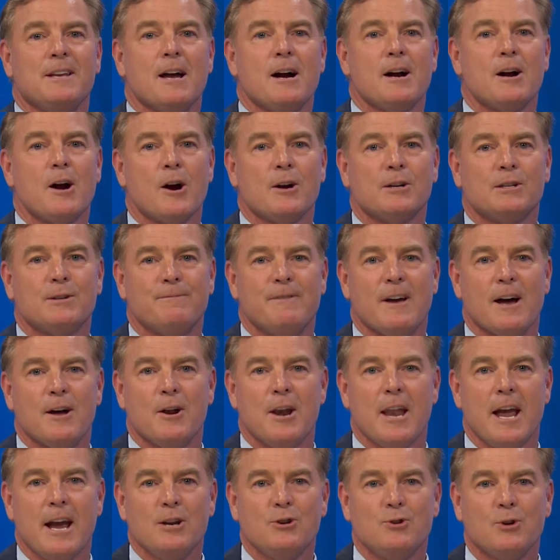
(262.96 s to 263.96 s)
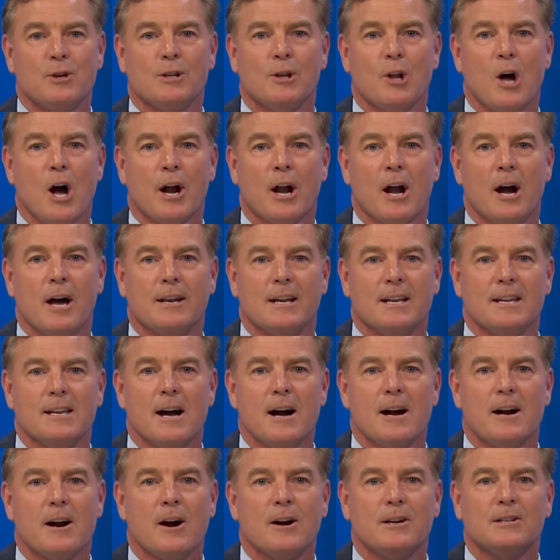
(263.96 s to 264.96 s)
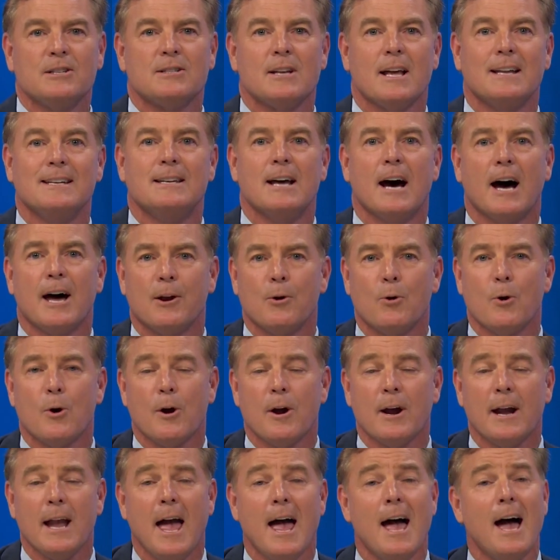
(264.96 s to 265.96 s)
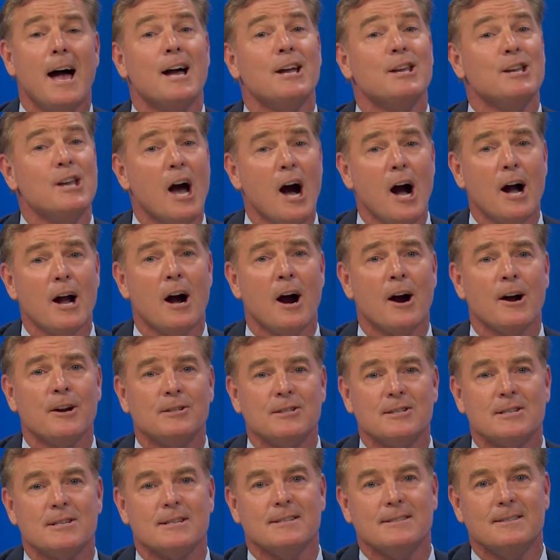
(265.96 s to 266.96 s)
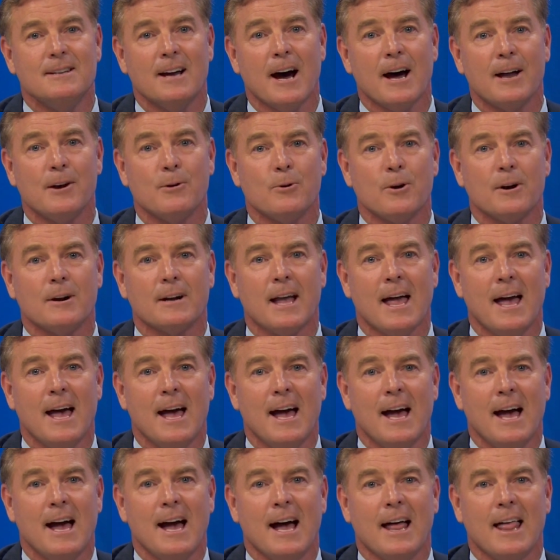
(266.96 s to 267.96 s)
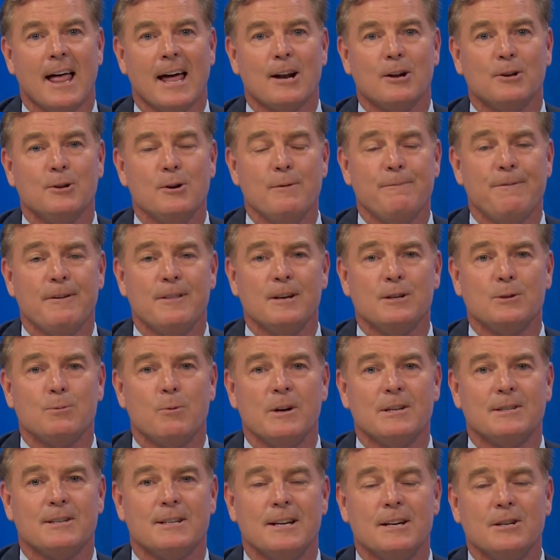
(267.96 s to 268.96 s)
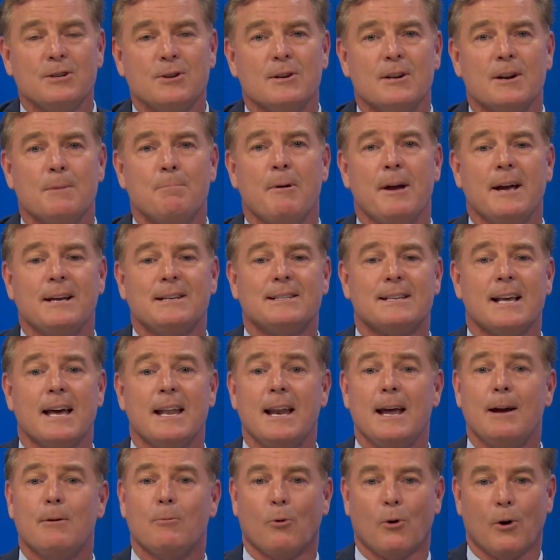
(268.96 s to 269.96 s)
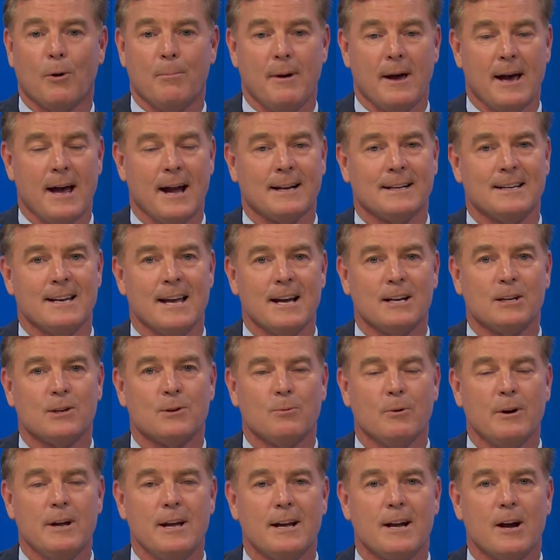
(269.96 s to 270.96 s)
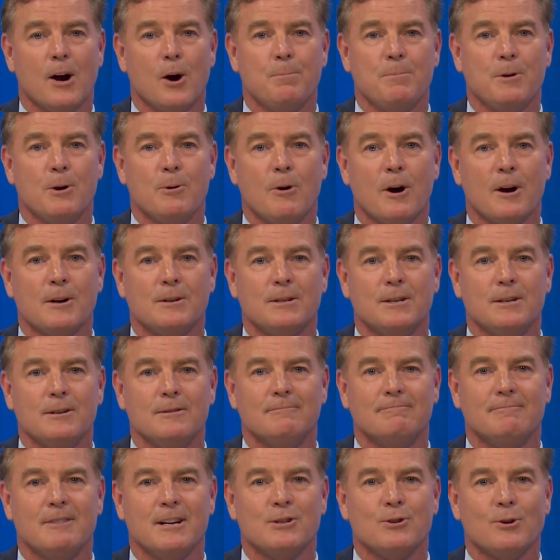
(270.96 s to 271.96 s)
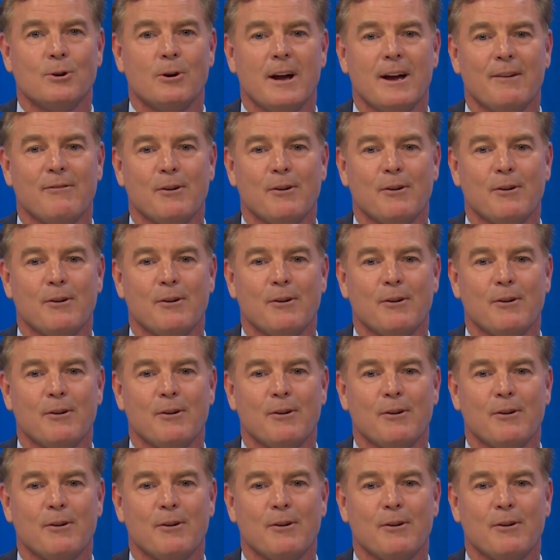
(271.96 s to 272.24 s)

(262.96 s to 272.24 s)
the Young Arts Foundation, log on to youngarts.org, youngarts.org. That'll do it for this week's edition of Bay Sunday. We're back next week. Hope you are too. Enjoy,